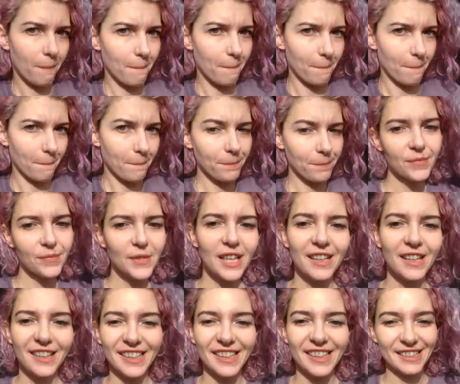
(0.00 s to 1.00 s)

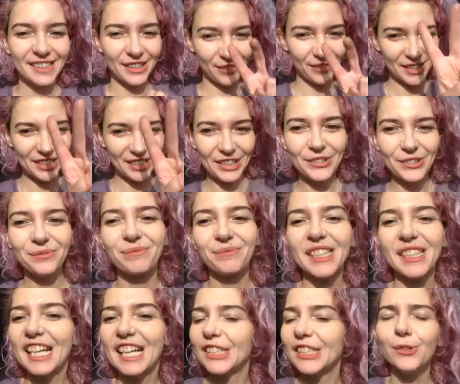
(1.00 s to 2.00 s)
Number 2,
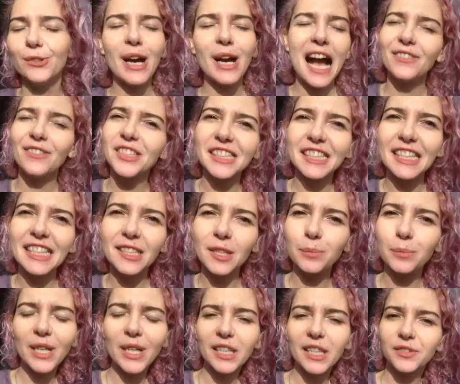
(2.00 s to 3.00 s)
you haven't
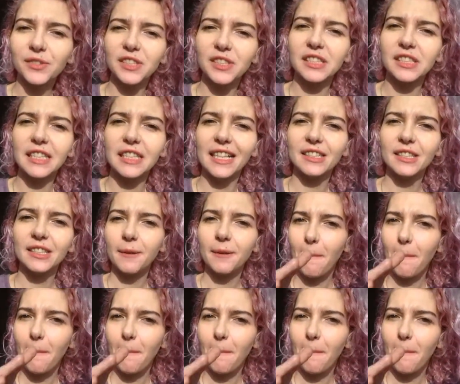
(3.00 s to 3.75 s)
eaten breakfast yet.